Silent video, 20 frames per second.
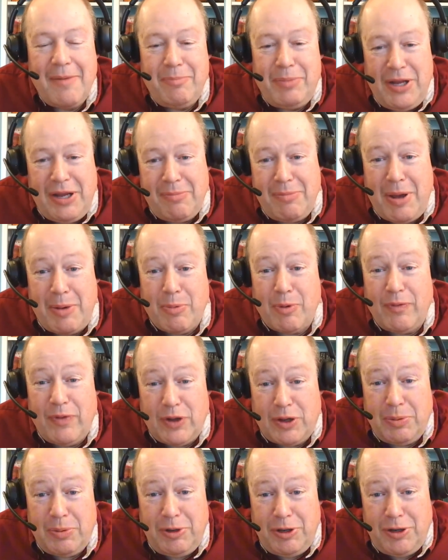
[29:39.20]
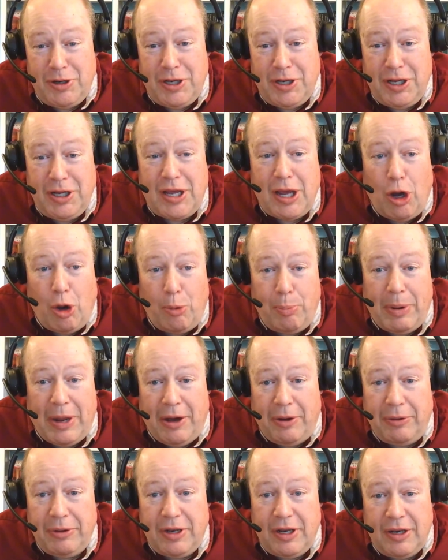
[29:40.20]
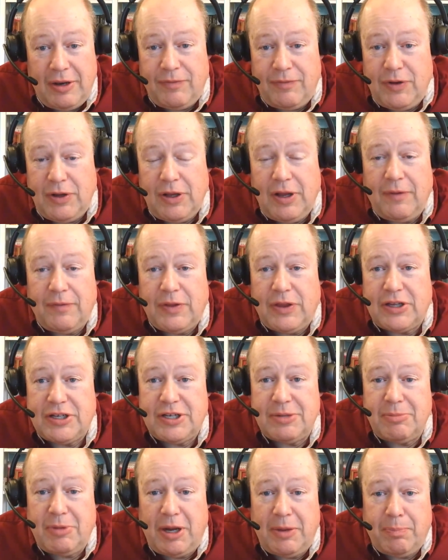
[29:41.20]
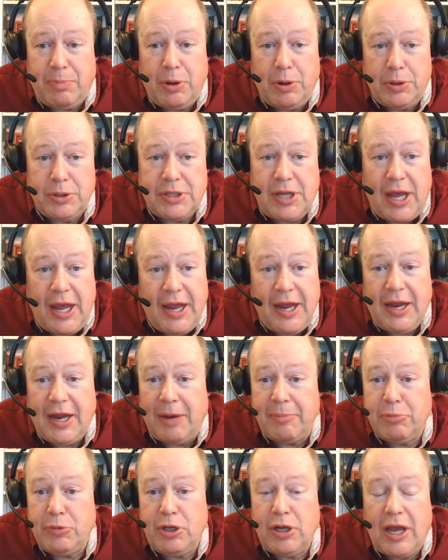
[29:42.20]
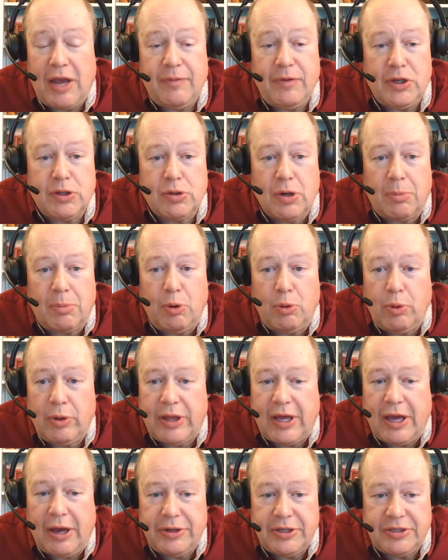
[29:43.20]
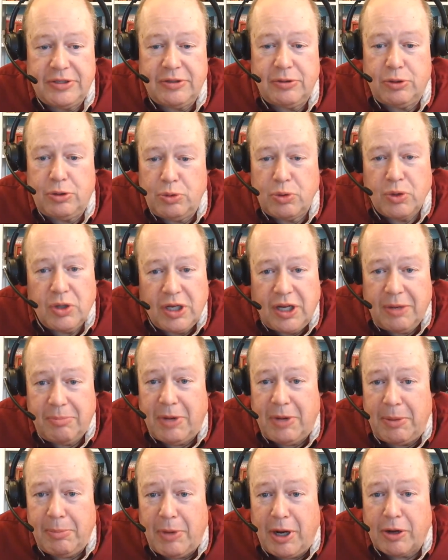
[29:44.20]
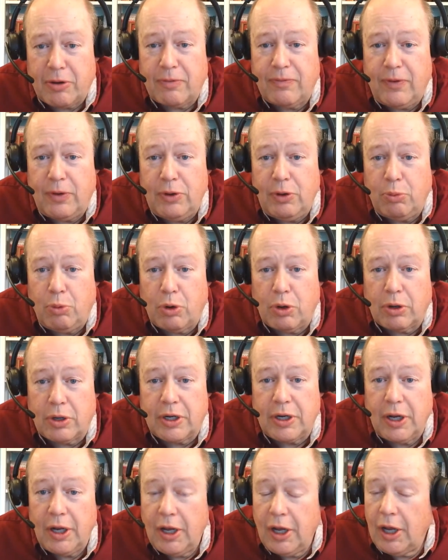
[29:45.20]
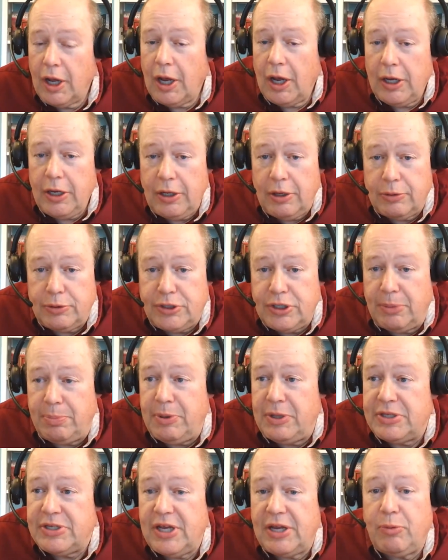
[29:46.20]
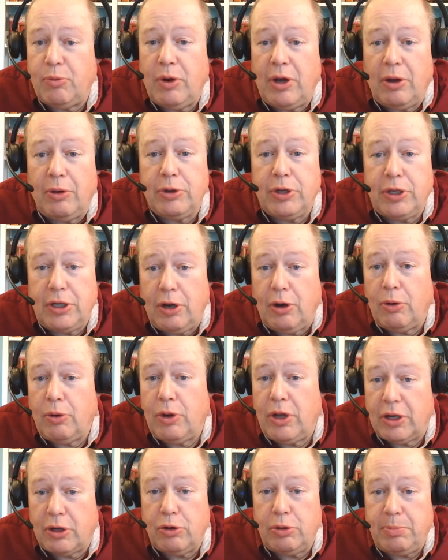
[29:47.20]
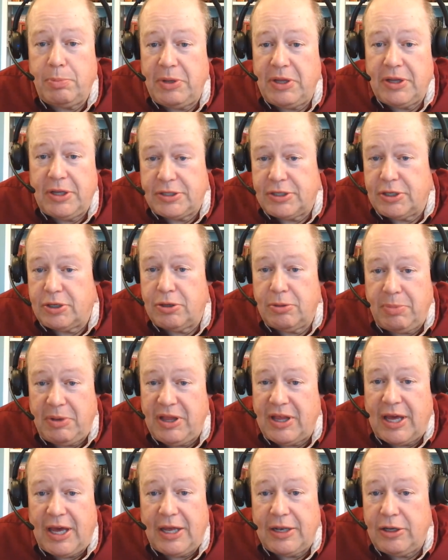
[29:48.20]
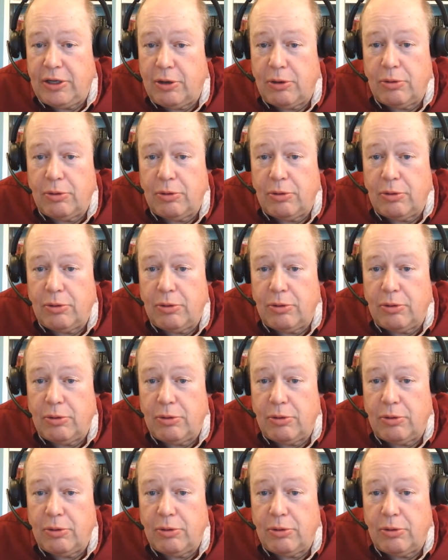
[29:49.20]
be a member of the community, help out, and if somebody posts, "Hey, I'm having trouble with how does get my microphone to work," jump in and say, "Well, it could be this, it could be that."